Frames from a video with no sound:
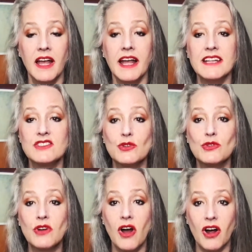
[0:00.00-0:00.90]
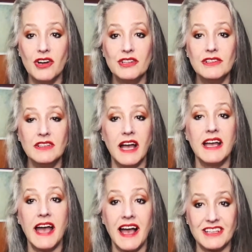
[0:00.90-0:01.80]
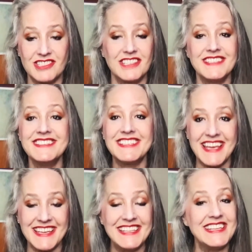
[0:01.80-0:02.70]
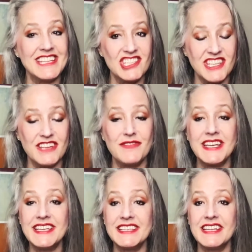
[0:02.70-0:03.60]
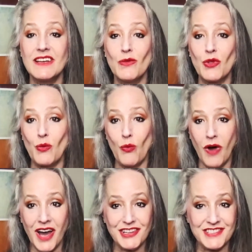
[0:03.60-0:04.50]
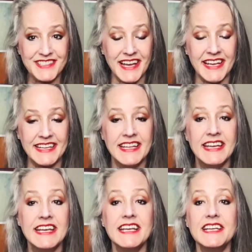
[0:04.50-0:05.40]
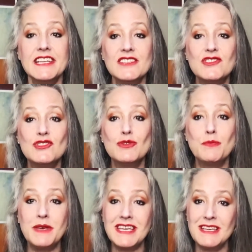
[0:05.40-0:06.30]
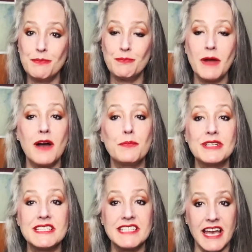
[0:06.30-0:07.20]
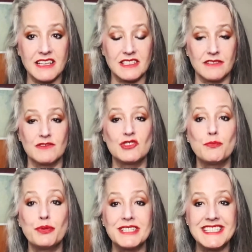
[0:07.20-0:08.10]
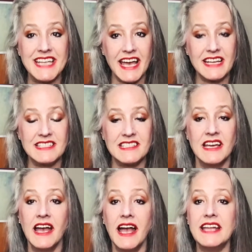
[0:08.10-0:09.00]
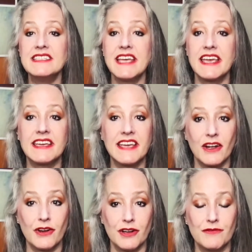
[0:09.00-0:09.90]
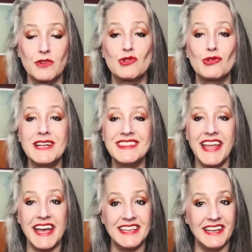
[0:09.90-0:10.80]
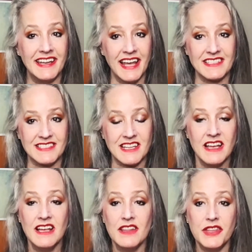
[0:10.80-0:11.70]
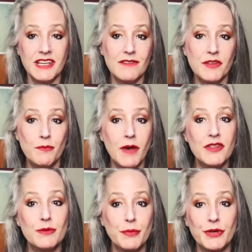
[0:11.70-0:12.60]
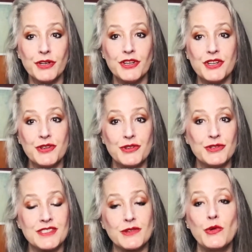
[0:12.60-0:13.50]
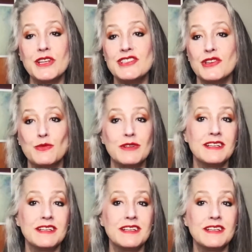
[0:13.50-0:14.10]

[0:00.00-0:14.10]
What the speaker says: And so cardinal action, taking initiative in the water sign, is to be a protective, to protect and take care of, create that nest. Think of the mother bird who is going to